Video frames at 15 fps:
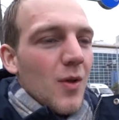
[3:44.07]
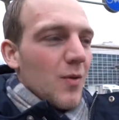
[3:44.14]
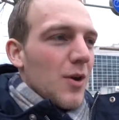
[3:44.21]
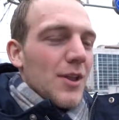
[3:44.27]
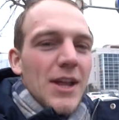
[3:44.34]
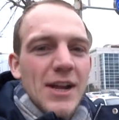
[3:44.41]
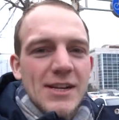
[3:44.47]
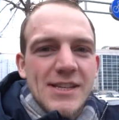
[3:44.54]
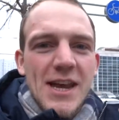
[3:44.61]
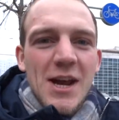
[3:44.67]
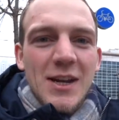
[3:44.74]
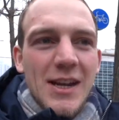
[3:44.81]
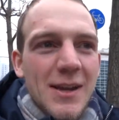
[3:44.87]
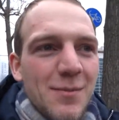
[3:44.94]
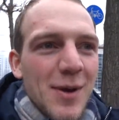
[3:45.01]
well, not
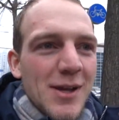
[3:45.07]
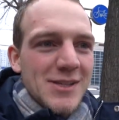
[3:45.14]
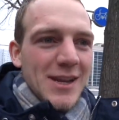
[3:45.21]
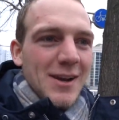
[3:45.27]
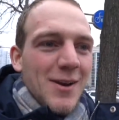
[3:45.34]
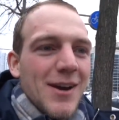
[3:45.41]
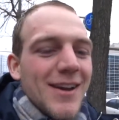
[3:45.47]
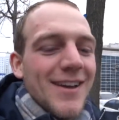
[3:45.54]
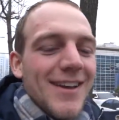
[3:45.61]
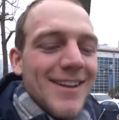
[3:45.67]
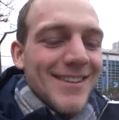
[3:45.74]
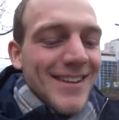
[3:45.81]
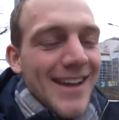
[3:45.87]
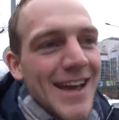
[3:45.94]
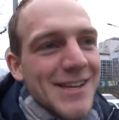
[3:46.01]
exactly, but it's like
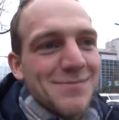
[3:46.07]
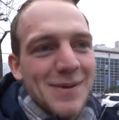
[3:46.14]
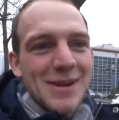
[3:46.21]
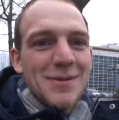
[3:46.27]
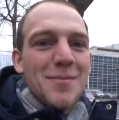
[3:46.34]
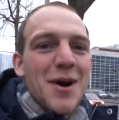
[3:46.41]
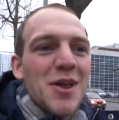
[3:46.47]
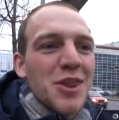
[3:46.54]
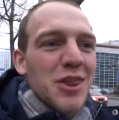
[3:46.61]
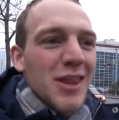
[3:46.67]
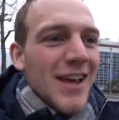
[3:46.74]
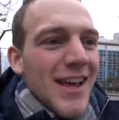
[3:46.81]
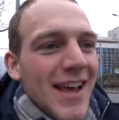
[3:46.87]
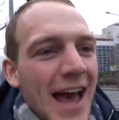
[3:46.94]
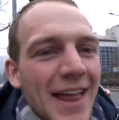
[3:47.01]
it has been a month
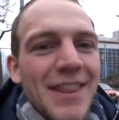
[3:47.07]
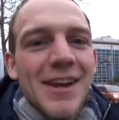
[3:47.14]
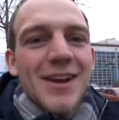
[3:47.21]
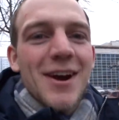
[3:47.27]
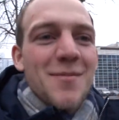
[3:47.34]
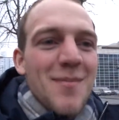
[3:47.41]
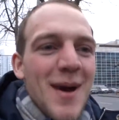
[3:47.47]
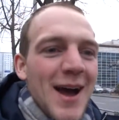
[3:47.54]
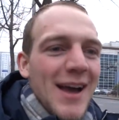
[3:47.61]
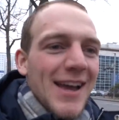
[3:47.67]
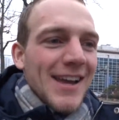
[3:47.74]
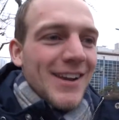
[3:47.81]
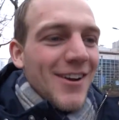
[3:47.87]
and they got my